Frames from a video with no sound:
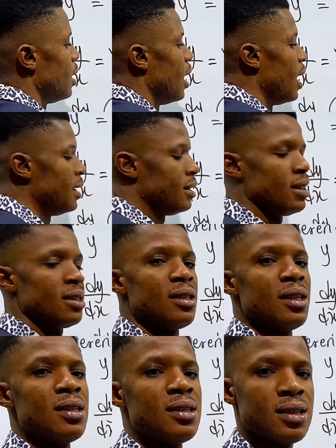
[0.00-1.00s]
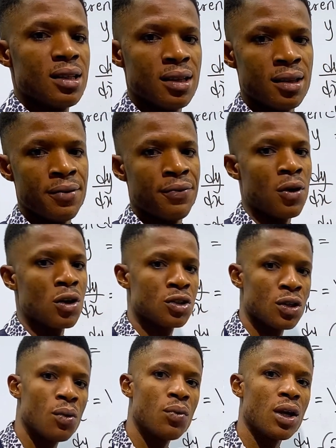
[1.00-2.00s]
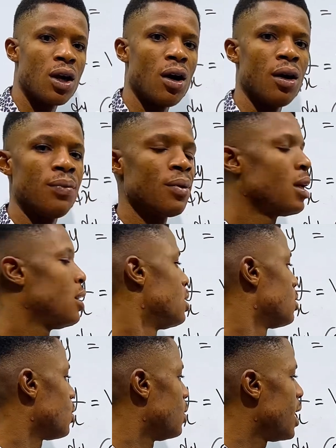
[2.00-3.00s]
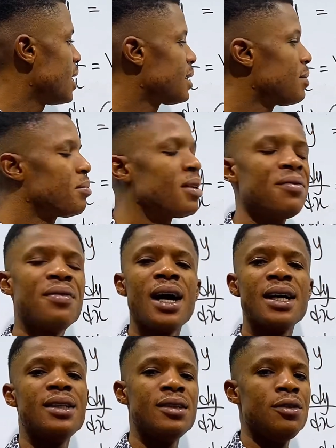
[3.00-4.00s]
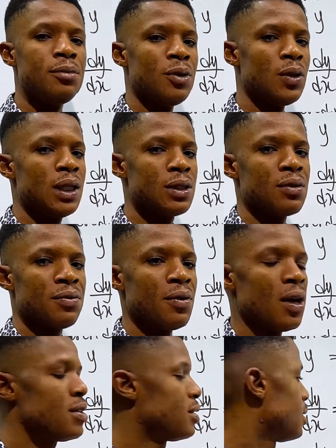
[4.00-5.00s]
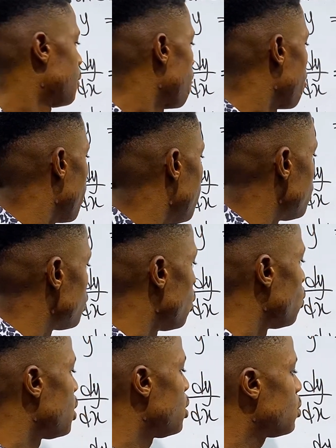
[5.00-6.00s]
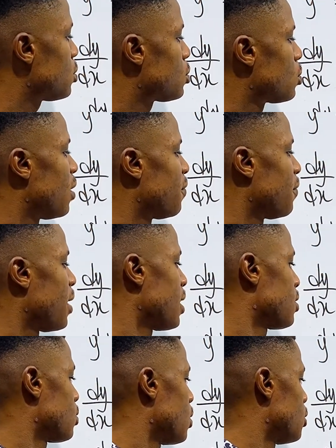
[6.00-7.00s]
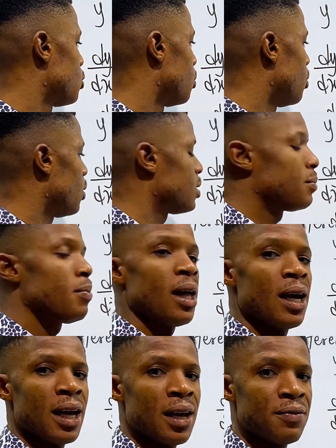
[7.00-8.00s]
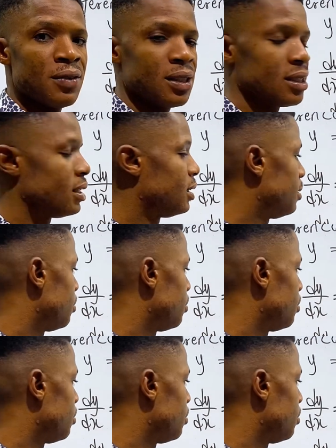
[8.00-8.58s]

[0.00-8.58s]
And this is the function we got. So let's simplify the numerator first. So we use 12x squared to multiply everything in the